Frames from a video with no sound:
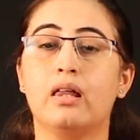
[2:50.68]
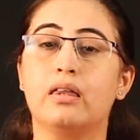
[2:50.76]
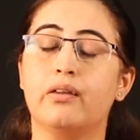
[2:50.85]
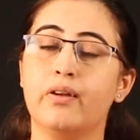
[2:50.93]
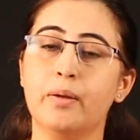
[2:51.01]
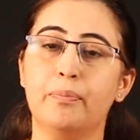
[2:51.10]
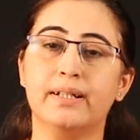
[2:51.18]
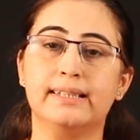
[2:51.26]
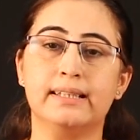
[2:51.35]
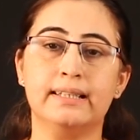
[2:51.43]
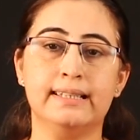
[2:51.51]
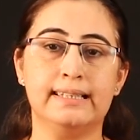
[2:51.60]
Three
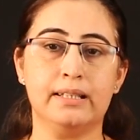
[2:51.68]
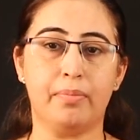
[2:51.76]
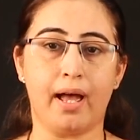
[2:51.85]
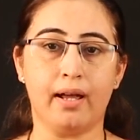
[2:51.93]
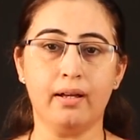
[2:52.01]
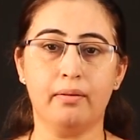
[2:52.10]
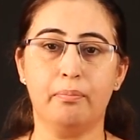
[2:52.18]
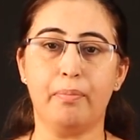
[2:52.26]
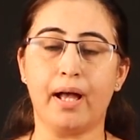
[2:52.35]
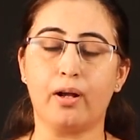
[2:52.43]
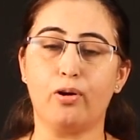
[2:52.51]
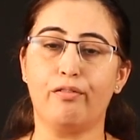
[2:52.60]
Presidency Bank,
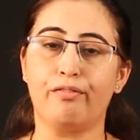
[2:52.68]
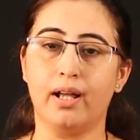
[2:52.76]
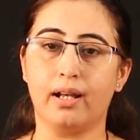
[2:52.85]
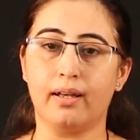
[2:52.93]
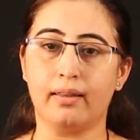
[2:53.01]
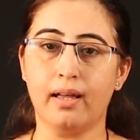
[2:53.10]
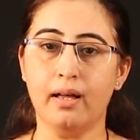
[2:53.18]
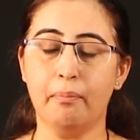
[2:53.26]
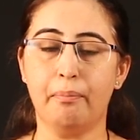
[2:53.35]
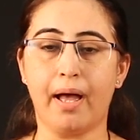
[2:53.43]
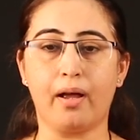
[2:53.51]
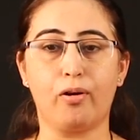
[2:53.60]
Bank of Calcutta,
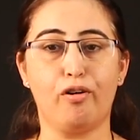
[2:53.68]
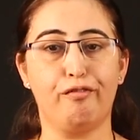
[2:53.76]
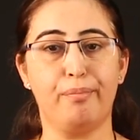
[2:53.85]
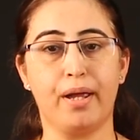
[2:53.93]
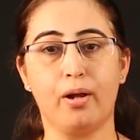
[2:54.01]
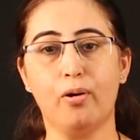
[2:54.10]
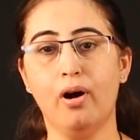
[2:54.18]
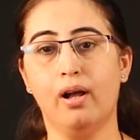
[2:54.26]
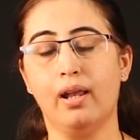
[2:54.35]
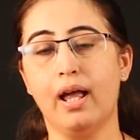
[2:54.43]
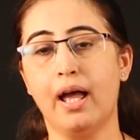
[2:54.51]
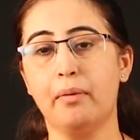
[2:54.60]
Bank of
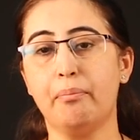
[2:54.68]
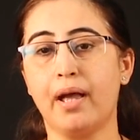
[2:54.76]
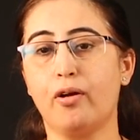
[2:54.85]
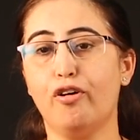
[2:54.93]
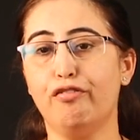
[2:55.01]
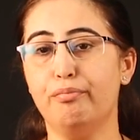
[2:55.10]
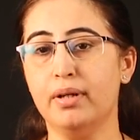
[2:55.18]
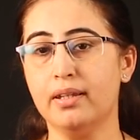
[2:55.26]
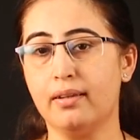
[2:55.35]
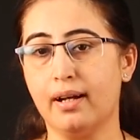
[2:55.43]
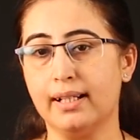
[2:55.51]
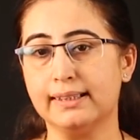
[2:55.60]
Bengal and Bank of
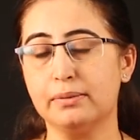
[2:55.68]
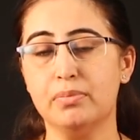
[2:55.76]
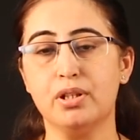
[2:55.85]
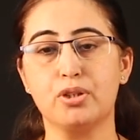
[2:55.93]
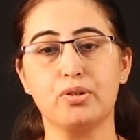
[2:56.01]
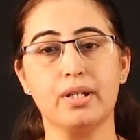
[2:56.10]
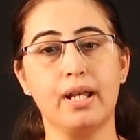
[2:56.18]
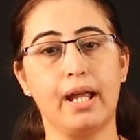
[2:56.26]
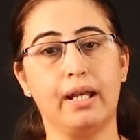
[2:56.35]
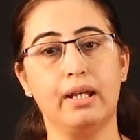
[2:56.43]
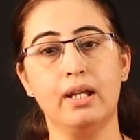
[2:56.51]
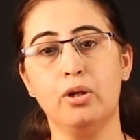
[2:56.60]
Madras merged in
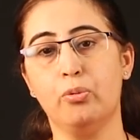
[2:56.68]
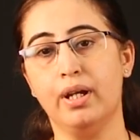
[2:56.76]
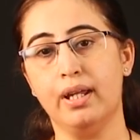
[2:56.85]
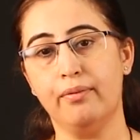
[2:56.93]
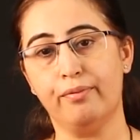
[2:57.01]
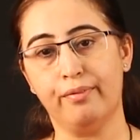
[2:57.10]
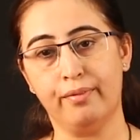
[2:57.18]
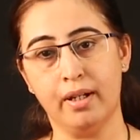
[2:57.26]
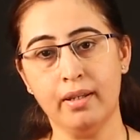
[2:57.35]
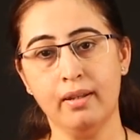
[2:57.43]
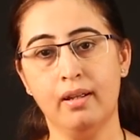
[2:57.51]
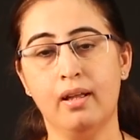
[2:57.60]

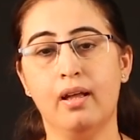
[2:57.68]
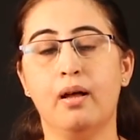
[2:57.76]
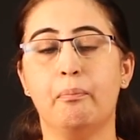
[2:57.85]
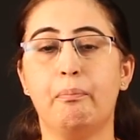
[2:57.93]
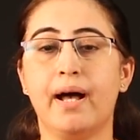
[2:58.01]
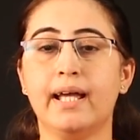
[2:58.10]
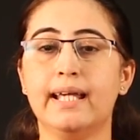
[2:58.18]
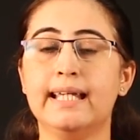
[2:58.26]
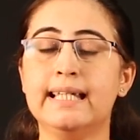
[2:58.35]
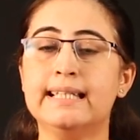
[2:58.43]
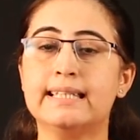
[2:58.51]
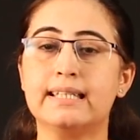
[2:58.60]
1921 by
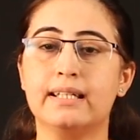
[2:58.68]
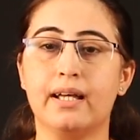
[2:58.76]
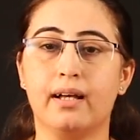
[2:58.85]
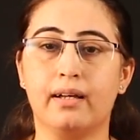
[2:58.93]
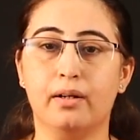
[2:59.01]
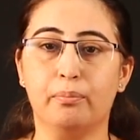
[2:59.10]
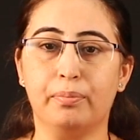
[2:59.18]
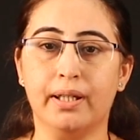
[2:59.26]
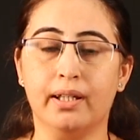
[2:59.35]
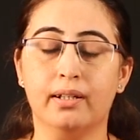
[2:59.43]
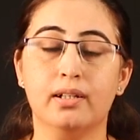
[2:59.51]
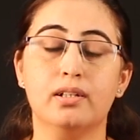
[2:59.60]
East India
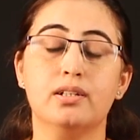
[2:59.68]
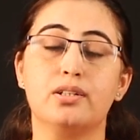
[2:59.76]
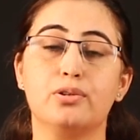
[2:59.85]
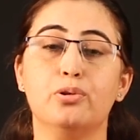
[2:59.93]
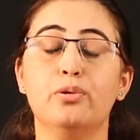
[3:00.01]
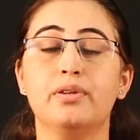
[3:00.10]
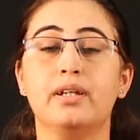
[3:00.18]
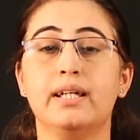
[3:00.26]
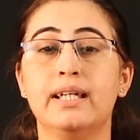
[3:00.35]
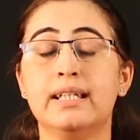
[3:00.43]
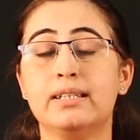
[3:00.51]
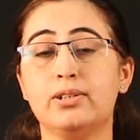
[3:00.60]
Company. So, the
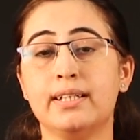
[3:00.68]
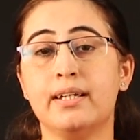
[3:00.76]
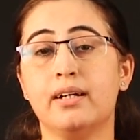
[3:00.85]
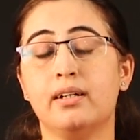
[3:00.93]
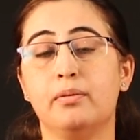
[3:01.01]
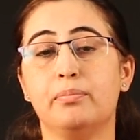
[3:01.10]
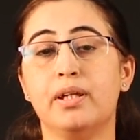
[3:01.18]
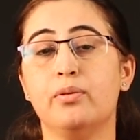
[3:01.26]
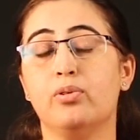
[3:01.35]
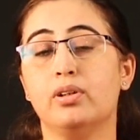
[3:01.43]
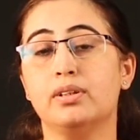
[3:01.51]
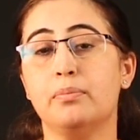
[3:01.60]
East India Company
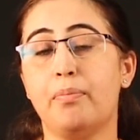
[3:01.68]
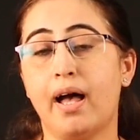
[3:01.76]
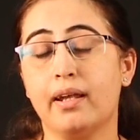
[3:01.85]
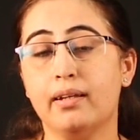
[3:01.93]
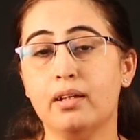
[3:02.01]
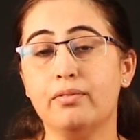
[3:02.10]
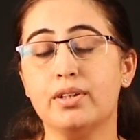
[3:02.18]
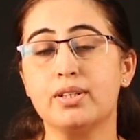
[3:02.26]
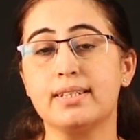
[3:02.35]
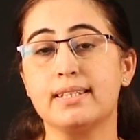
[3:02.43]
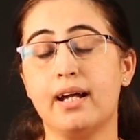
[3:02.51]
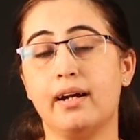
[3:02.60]
was the pioneer which
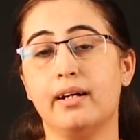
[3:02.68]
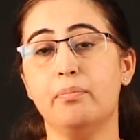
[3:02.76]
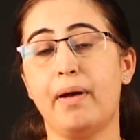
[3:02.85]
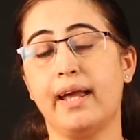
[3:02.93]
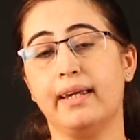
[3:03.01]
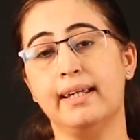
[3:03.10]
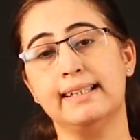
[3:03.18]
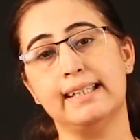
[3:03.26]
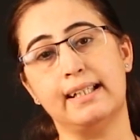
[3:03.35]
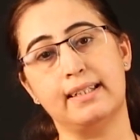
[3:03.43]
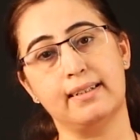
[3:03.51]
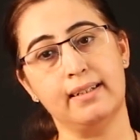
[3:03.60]
started banking
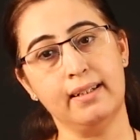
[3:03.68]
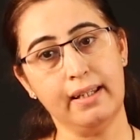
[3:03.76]
sector in